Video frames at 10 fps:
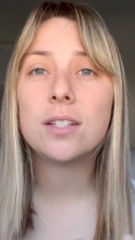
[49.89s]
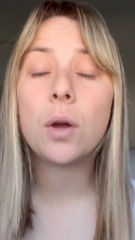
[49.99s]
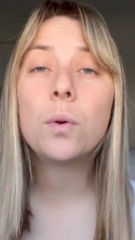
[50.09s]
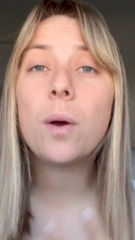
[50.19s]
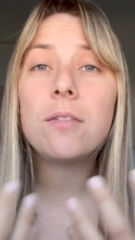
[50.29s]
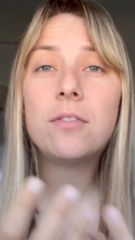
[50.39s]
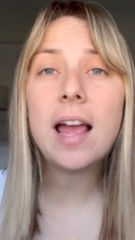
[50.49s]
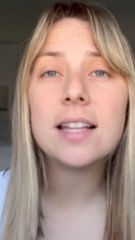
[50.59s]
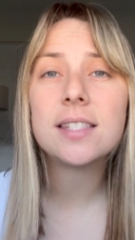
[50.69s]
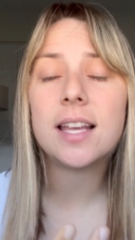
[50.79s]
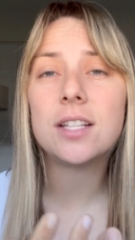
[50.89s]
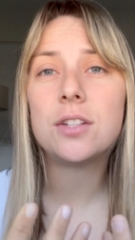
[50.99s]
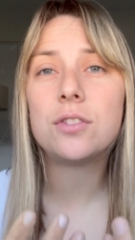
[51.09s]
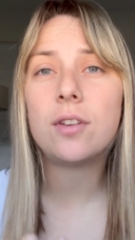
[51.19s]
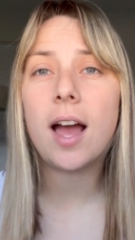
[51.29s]
go to events and
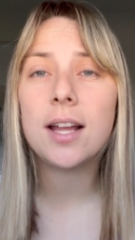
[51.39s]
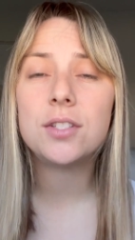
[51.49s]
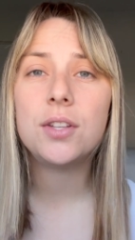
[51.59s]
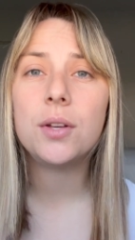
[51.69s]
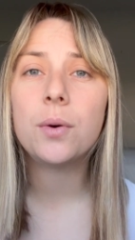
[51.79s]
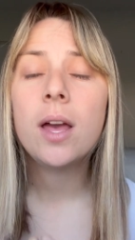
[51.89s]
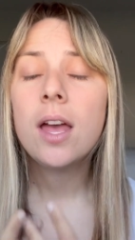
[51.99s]
to try to